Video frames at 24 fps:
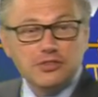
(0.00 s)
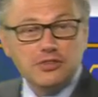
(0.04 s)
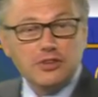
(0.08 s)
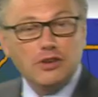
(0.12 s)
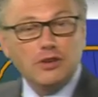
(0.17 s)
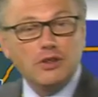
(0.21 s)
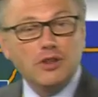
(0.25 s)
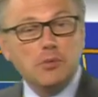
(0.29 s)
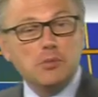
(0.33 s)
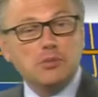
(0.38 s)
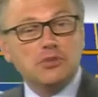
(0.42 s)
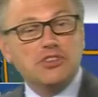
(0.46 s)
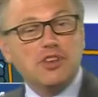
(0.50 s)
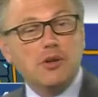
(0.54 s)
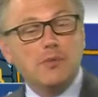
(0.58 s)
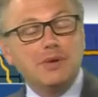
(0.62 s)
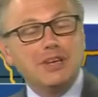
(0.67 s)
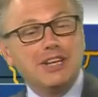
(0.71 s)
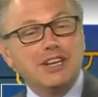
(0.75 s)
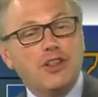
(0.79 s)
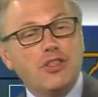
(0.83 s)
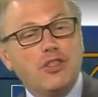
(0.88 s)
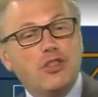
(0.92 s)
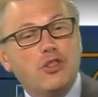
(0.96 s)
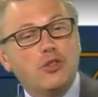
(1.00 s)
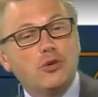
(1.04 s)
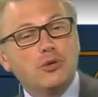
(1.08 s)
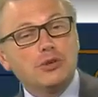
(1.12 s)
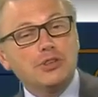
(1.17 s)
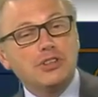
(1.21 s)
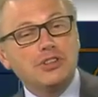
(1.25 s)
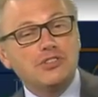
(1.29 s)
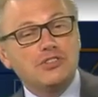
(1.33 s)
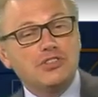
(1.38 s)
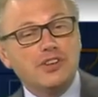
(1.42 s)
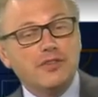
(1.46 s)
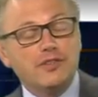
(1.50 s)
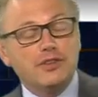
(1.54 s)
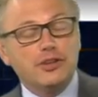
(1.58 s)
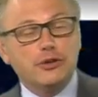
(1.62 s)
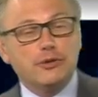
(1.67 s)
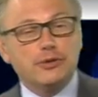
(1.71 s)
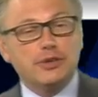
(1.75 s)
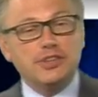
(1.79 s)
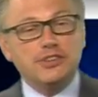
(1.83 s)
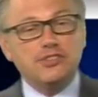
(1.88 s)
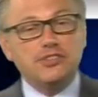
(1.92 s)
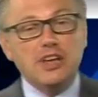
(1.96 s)
Columbus coming in at 37
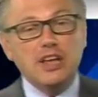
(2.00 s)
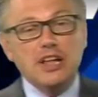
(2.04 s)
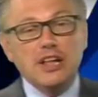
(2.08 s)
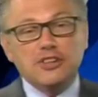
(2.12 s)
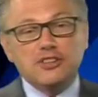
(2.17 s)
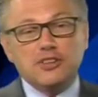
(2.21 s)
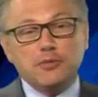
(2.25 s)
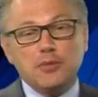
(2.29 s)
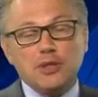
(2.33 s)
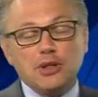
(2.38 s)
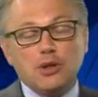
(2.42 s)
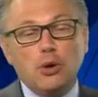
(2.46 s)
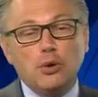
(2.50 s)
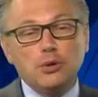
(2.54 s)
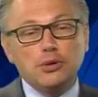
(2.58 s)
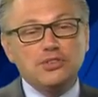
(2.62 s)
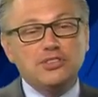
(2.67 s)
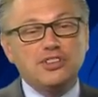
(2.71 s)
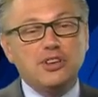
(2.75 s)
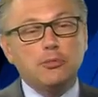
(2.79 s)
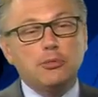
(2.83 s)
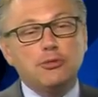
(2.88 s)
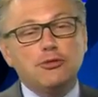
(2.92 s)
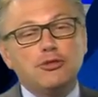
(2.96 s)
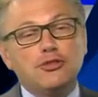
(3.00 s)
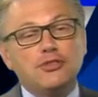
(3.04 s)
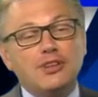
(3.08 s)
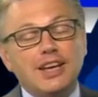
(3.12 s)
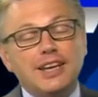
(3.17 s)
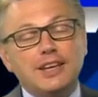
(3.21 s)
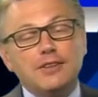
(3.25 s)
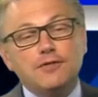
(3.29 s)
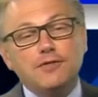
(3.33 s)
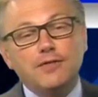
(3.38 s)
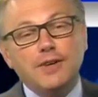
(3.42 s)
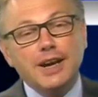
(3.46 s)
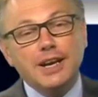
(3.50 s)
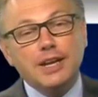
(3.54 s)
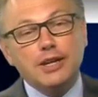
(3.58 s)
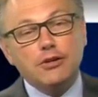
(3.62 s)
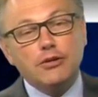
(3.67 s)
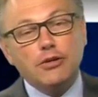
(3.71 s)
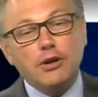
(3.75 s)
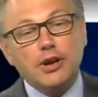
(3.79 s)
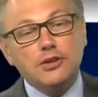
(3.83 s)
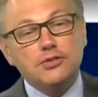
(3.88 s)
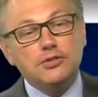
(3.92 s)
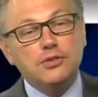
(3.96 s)
degrees. Some of the coldest temperatures I could find
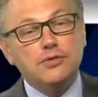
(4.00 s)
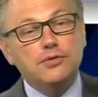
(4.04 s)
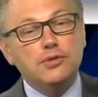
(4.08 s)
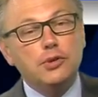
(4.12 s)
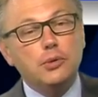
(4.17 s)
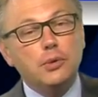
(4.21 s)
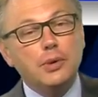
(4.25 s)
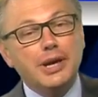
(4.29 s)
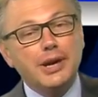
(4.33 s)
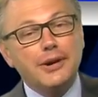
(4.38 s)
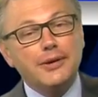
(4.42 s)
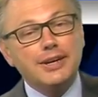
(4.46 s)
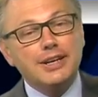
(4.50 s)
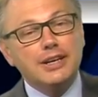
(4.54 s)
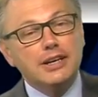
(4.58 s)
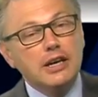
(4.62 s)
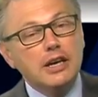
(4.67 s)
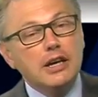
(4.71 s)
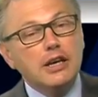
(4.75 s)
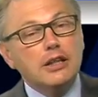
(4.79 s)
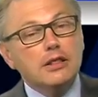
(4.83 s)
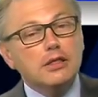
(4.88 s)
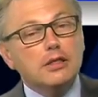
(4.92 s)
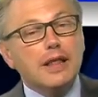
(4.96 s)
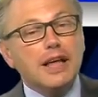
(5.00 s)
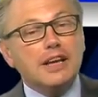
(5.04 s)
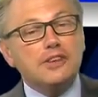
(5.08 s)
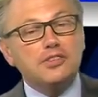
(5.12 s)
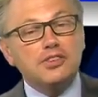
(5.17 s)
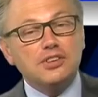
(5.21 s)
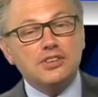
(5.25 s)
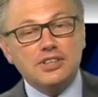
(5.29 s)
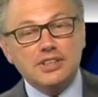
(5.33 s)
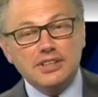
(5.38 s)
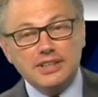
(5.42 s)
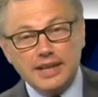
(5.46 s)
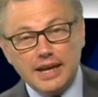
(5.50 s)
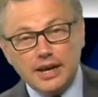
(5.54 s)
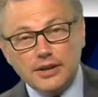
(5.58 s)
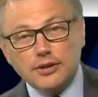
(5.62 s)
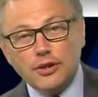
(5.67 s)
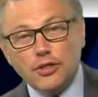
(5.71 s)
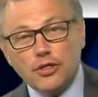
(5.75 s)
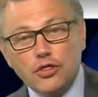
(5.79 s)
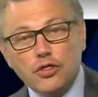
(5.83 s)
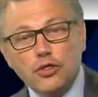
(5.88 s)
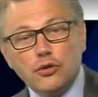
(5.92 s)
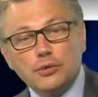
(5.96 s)
across the viewing area. Lexington down
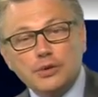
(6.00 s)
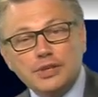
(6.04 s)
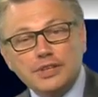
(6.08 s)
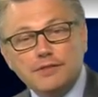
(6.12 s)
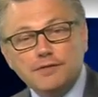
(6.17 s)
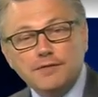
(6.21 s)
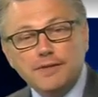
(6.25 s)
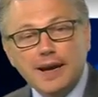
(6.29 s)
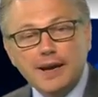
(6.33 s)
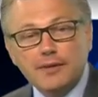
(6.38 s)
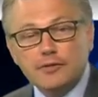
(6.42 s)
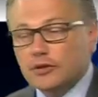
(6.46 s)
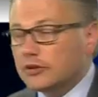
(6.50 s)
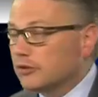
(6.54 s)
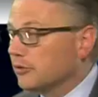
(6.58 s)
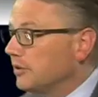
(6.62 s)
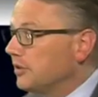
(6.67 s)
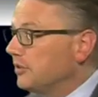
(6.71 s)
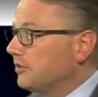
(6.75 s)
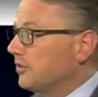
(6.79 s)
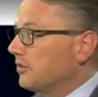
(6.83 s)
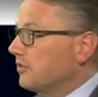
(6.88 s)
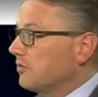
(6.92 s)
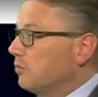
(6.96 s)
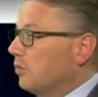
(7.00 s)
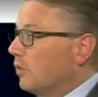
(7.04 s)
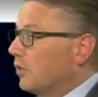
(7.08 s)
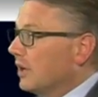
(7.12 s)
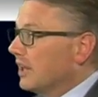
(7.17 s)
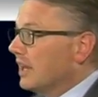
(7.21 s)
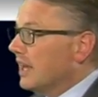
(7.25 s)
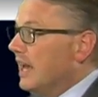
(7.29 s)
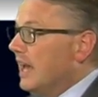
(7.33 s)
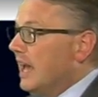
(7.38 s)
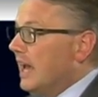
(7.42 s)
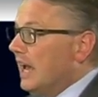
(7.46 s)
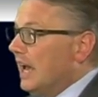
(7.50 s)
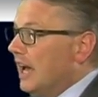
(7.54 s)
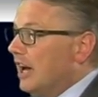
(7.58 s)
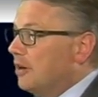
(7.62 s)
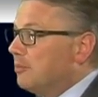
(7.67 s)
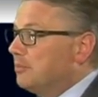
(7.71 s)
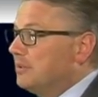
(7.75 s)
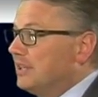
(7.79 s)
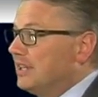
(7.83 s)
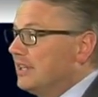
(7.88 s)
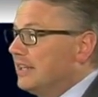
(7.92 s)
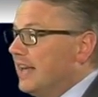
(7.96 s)
to 35 degrees this morning.
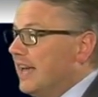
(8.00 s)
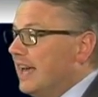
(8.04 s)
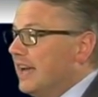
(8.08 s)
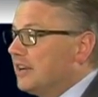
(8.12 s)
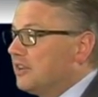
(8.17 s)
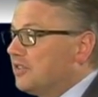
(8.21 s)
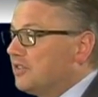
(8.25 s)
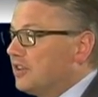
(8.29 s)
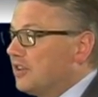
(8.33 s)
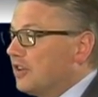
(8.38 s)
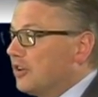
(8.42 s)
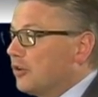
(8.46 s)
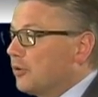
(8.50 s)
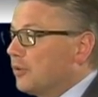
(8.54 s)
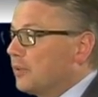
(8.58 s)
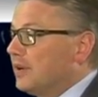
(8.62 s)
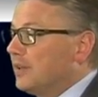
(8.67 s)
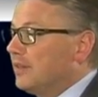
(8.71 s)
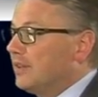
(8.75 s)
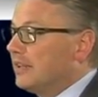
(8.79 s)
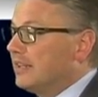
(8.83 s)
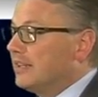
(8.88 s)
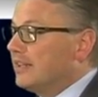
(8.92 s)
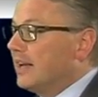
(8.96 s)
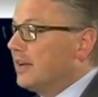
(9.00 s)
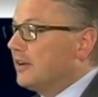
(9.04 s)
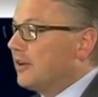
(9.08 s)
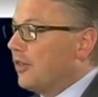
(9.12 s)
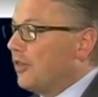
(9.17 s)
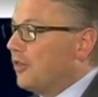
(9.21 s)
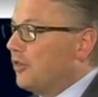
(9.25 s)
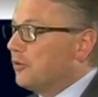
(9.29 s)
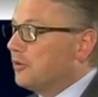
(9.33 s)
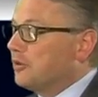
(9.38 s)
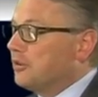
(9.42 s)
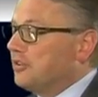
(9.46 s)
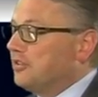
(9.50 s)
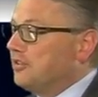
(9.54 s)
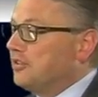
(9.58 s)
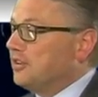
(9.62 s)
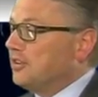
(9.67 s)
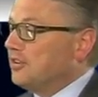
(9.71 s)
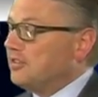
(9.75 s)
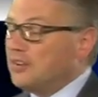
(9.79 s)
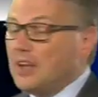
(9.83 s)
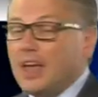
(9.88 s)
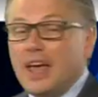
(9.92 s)
Albion, Edison, and Greeley down to 36.